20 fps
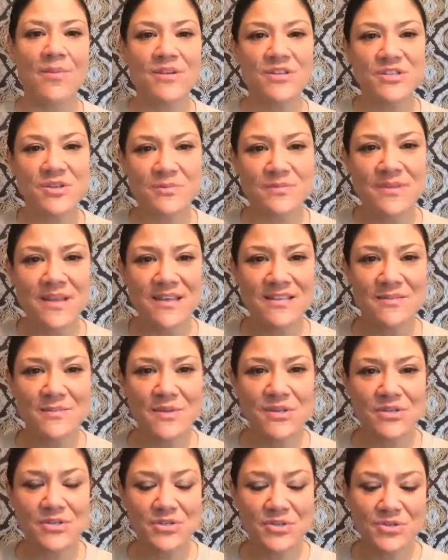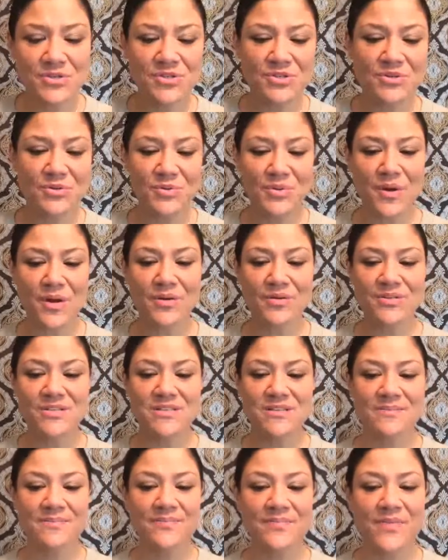Bishop Desmond Tutu wrote,
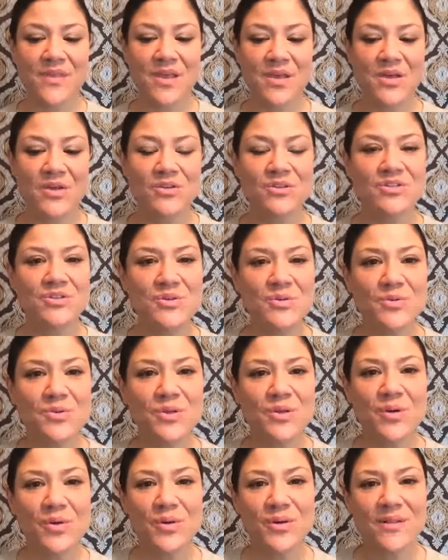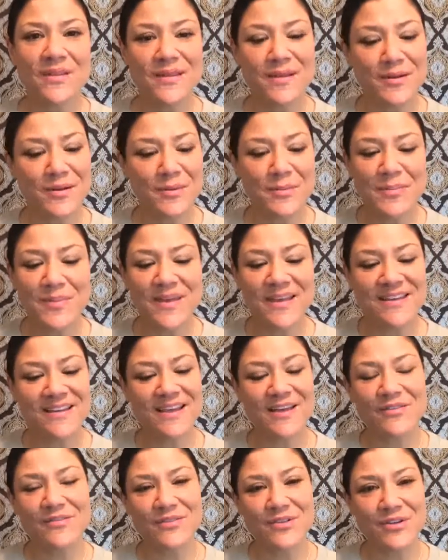do your little bit
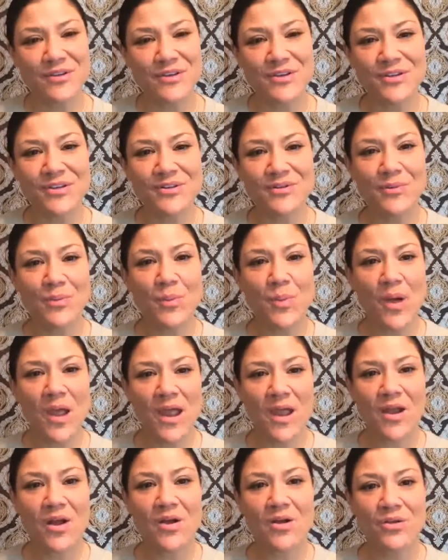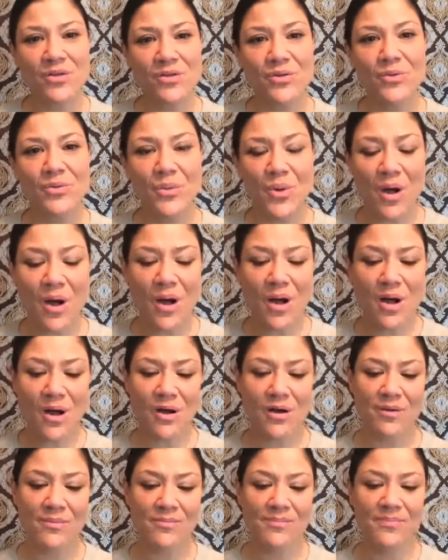of good where you
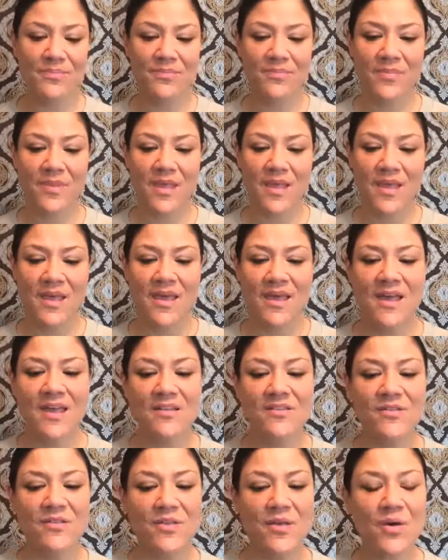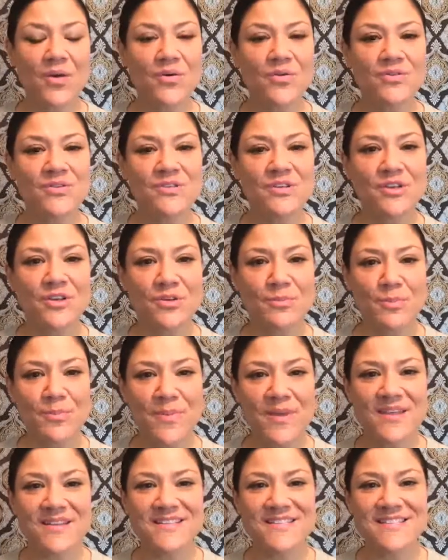are. It's those
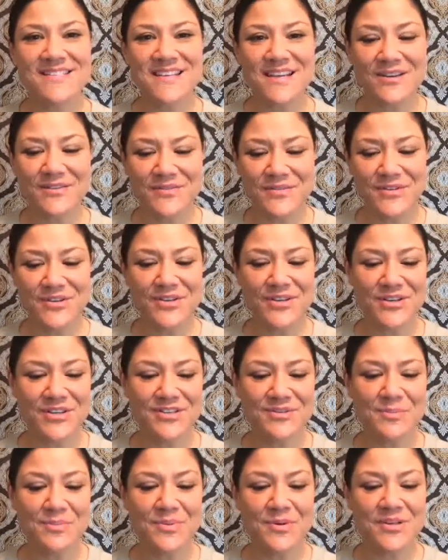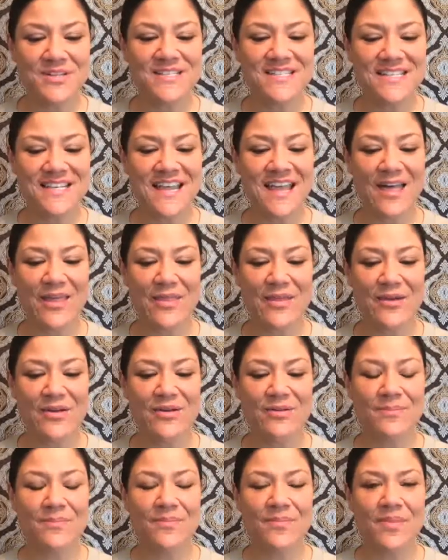bits of good put
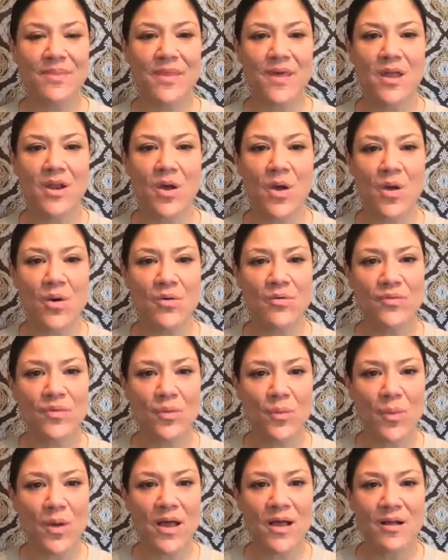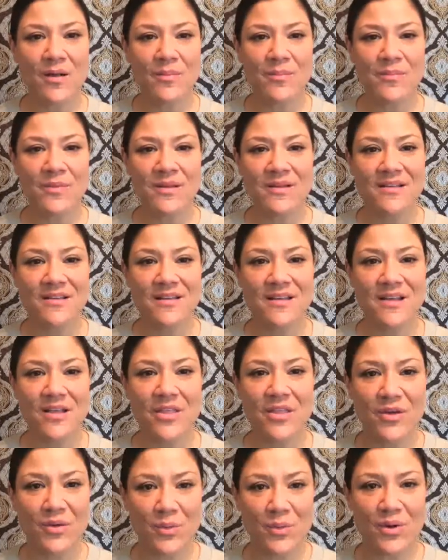together that overwhelm
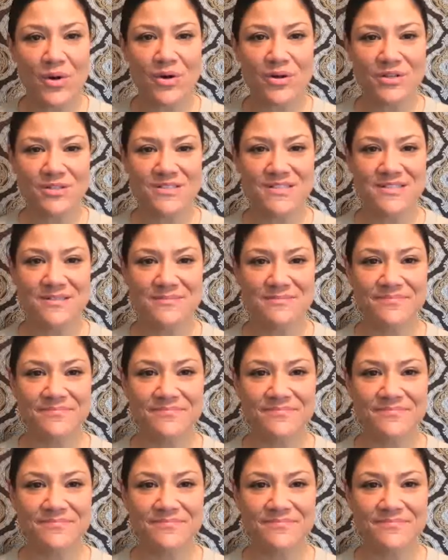the world.